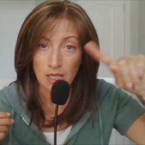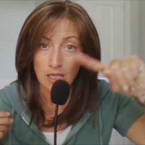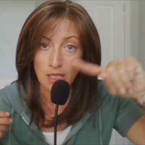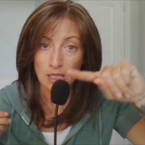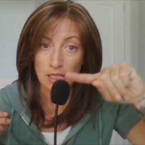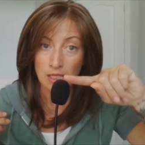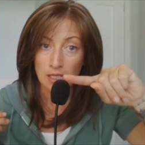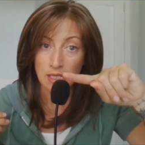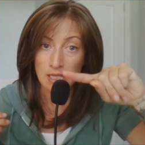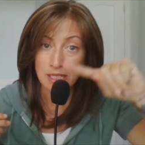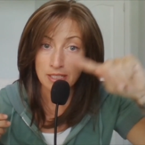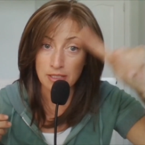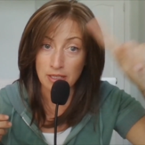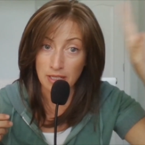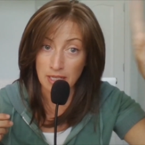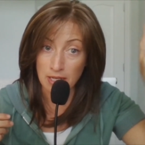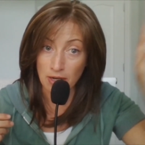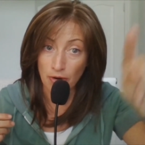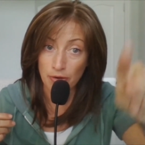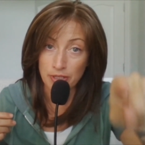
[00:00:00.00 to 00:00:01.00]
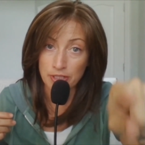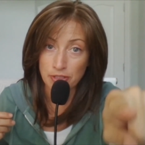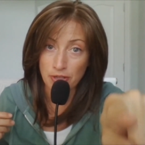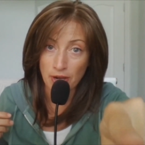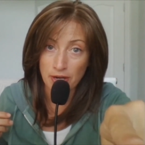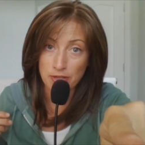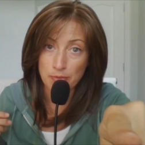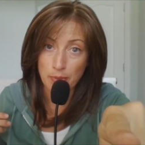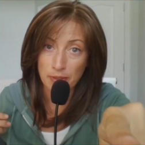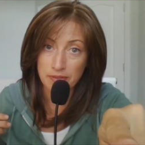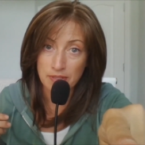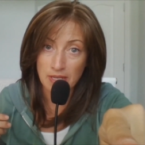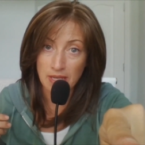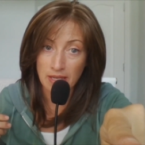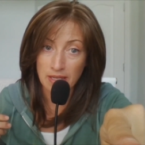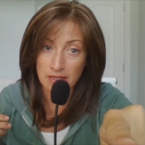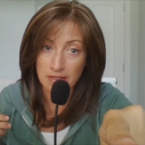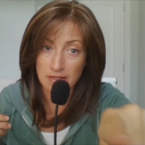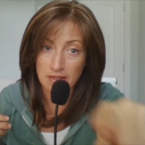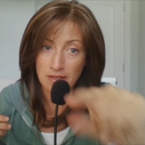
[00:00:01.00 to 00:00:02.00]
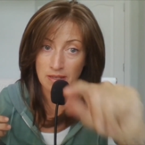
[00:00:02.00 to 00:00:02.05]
He already talked about the end.